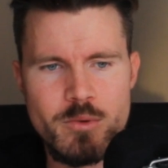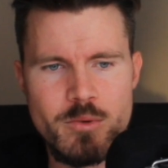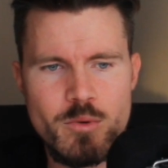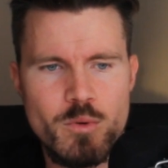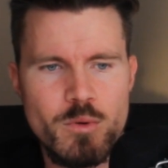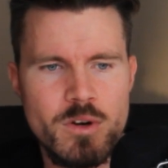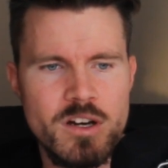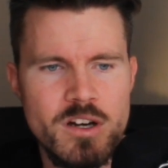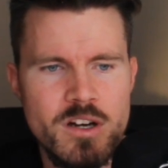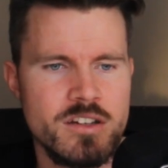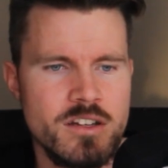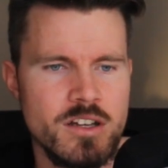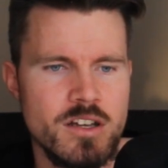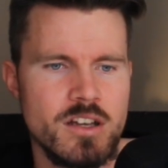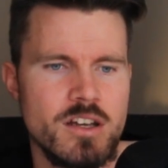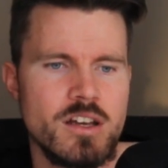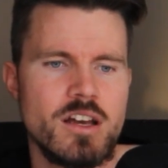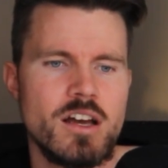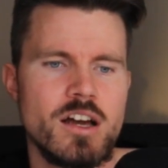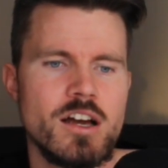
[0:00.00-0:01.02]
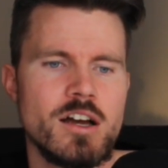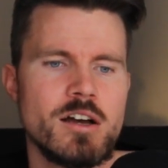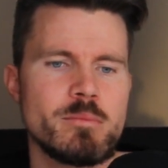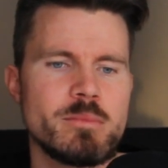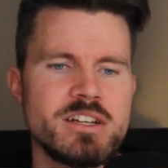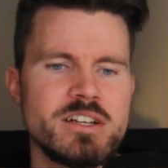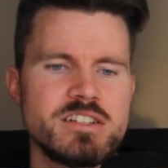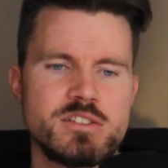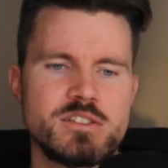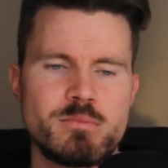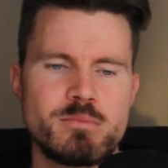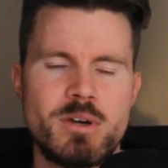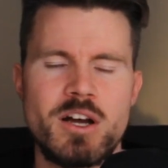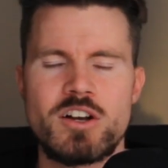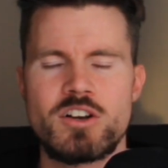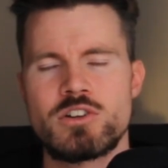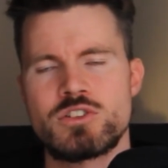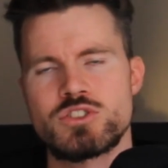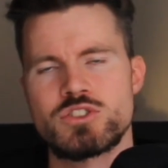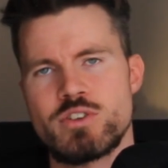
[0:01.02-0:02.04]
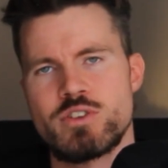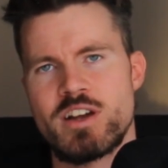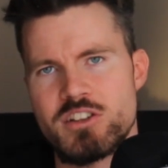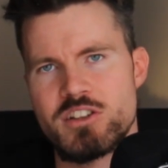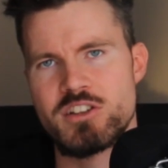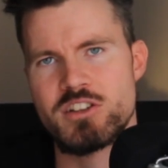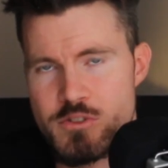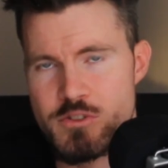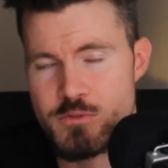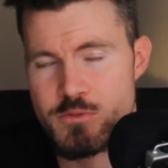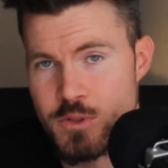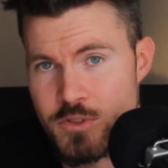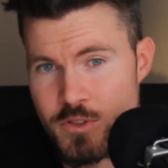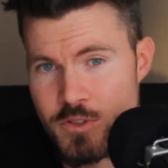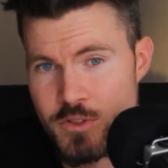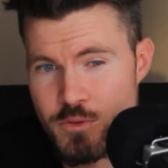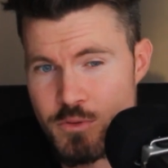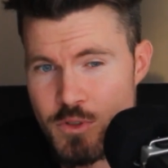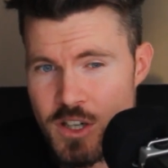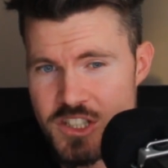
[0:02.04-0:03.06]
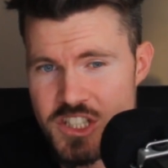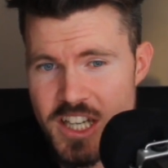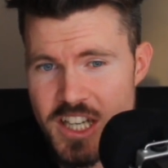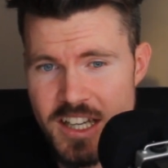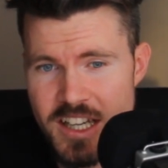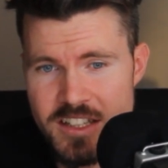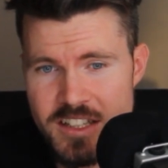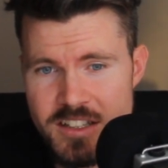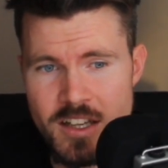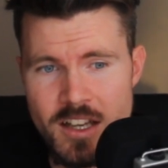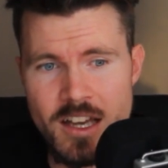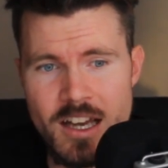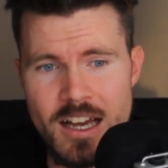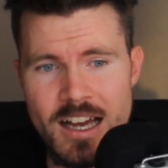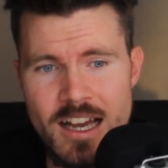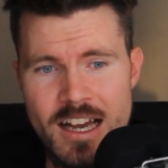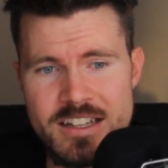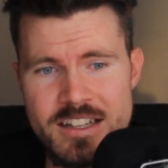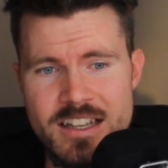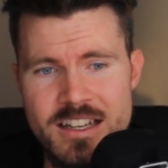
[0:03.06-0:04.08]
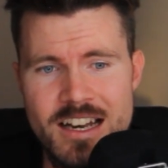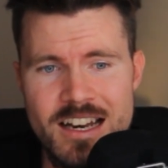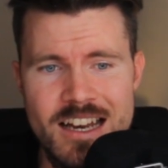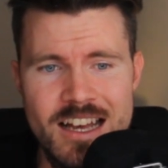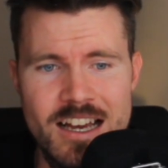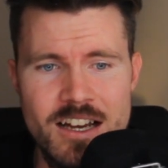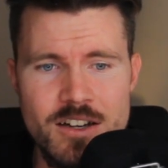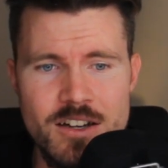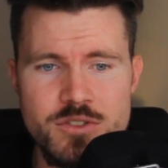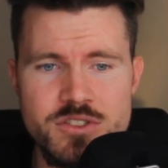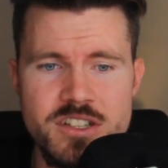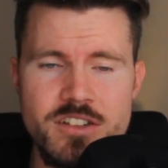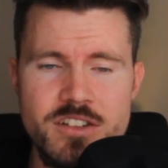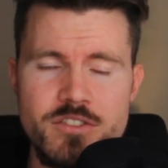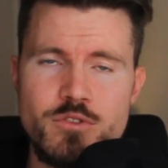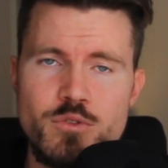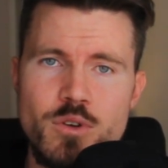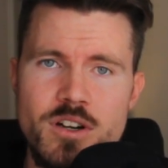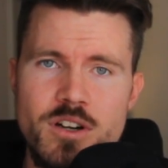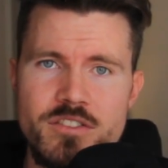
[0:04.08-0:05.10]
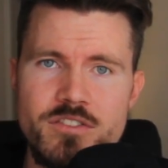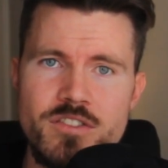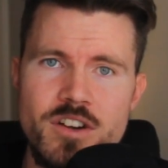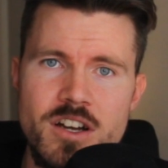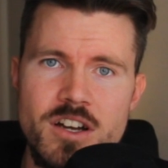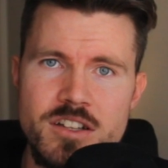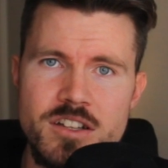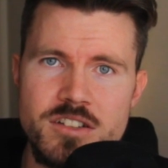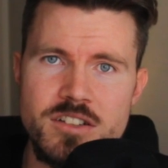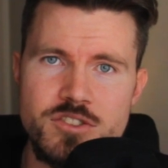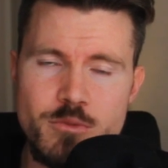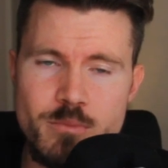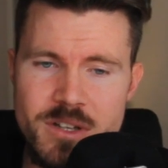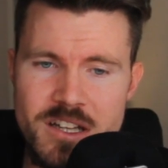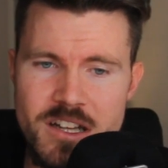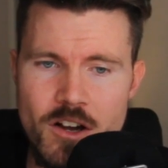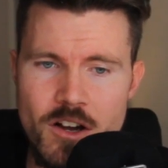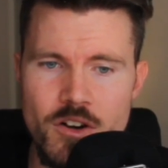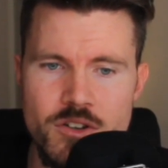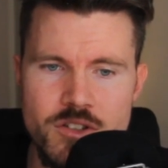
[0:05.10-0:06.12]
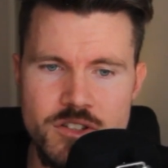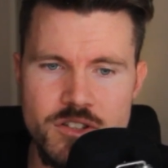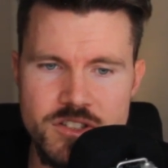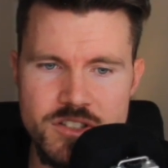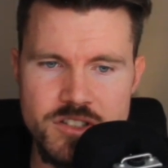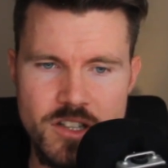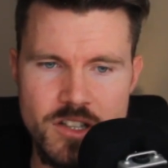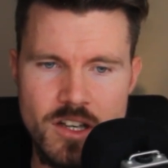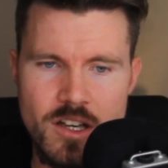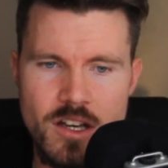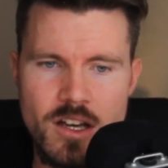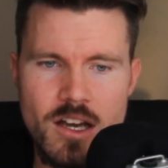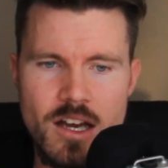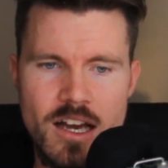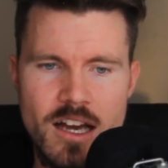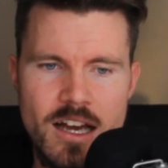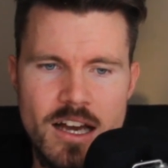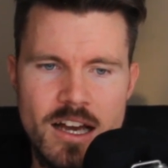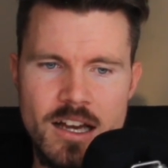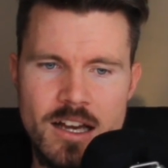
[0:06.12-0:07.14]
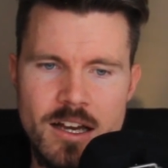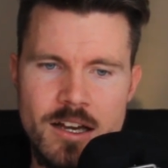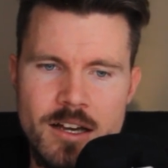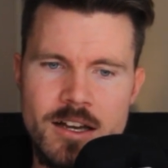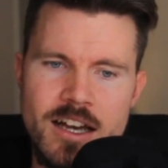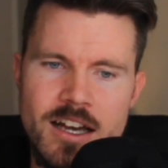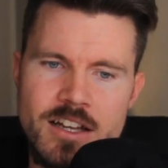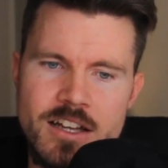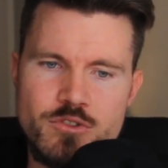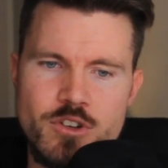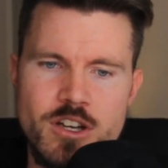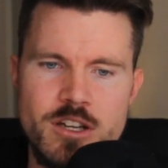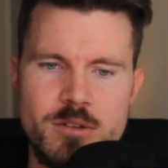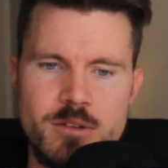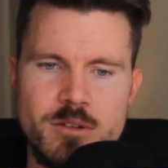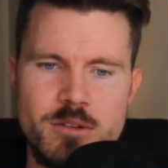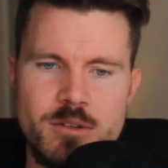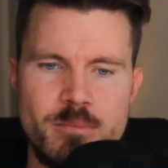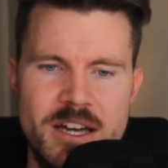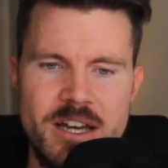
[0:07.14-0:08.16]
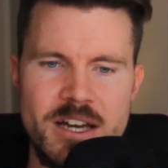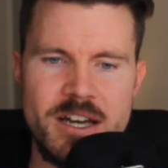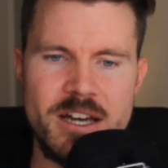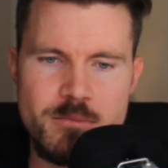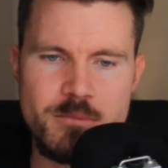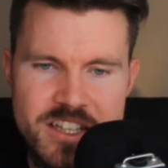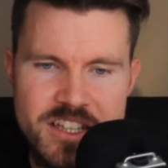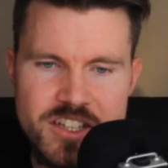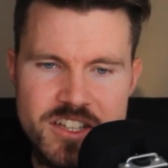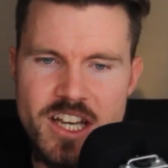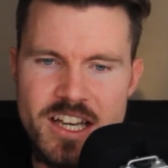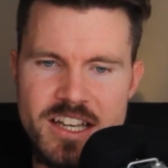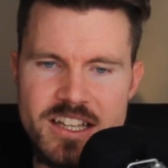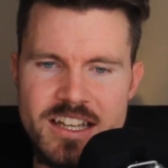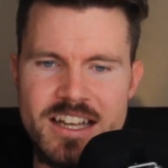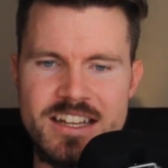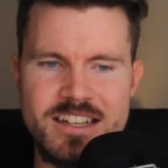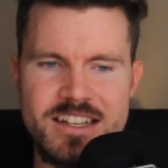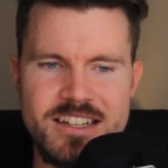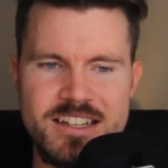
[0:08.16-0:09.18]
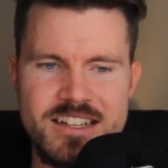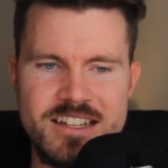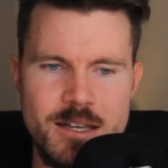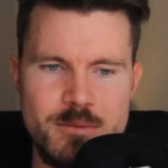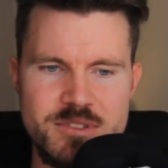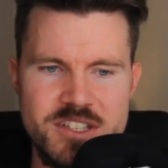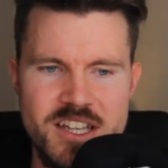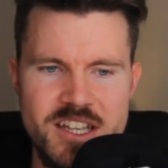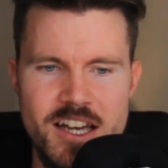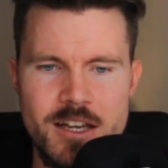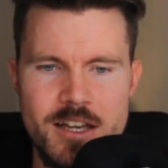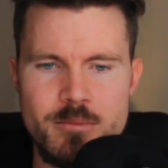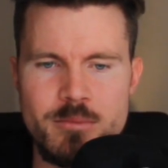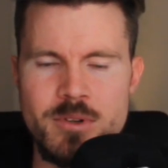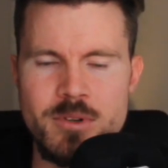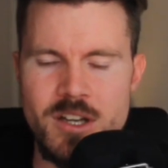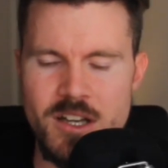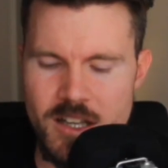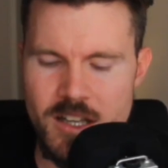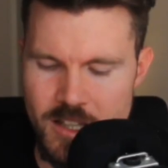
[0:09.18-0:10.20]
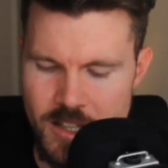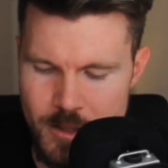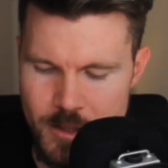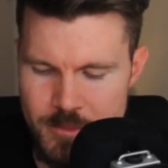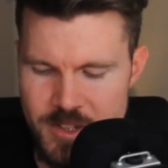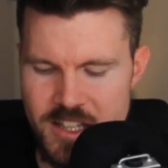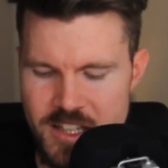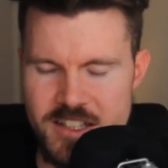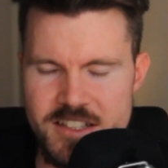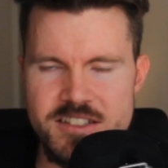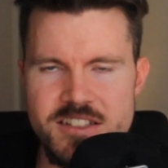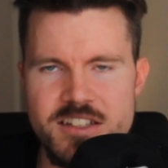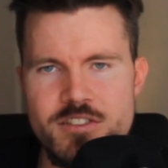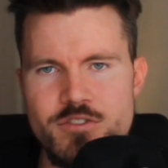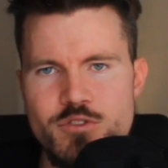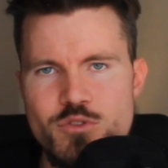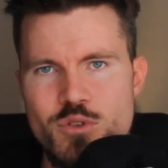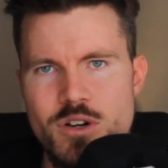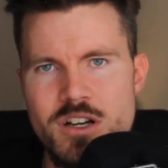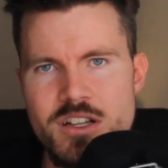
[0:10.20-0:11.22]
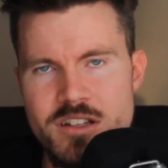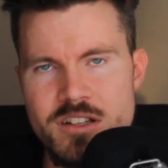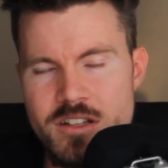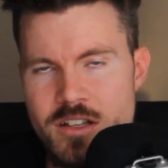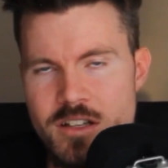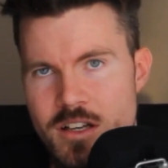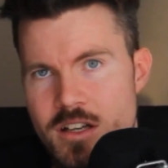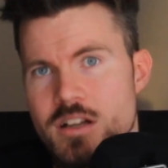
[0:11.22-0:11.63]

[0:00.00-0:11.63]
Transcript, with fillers: 1, it's a smart contract on the proof of work chain, and it allows ETH1 funds to be locked and read by the beacon chain, and at the same time that these ETH1